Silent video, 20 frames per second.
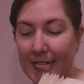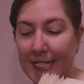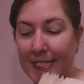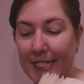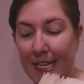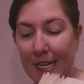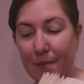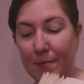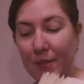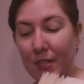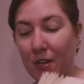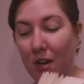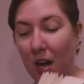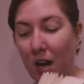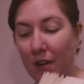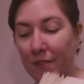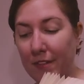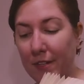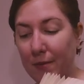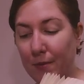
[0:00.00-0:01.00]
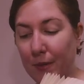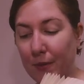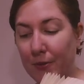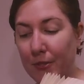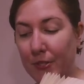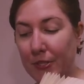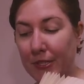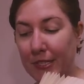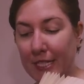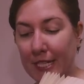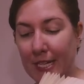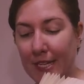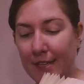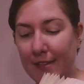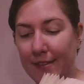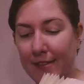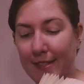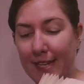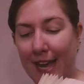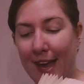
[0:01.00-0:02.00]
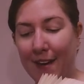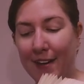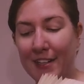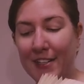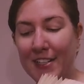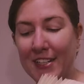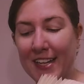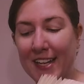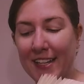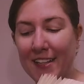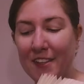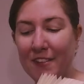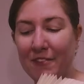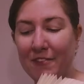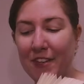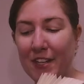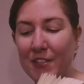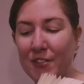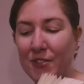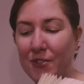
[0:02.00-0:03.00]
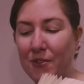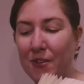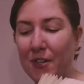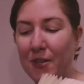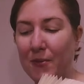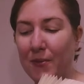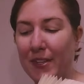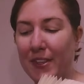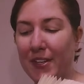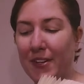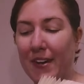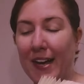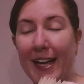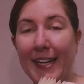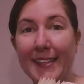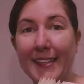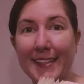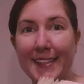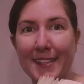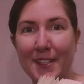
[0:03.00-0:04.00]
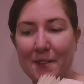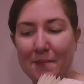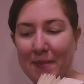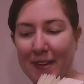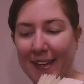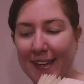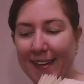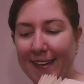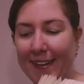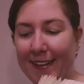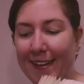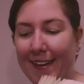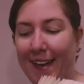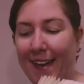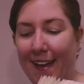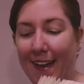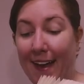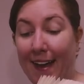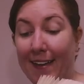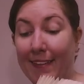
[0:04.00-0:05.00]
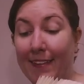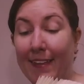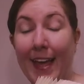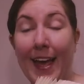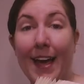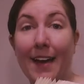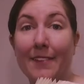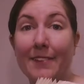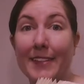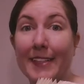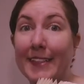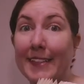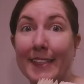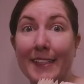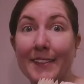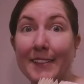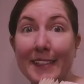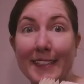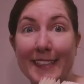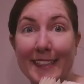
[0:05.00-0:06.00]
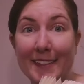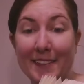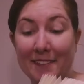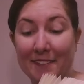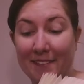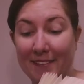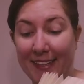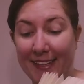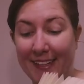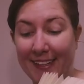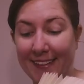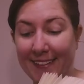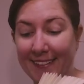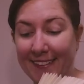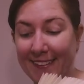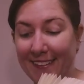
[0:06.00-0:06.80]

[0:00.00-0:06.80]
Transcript: Tim, the coffee roaster, teased, "How did you get in the front door with your head so big?" I laughed. It nearly didn't fit.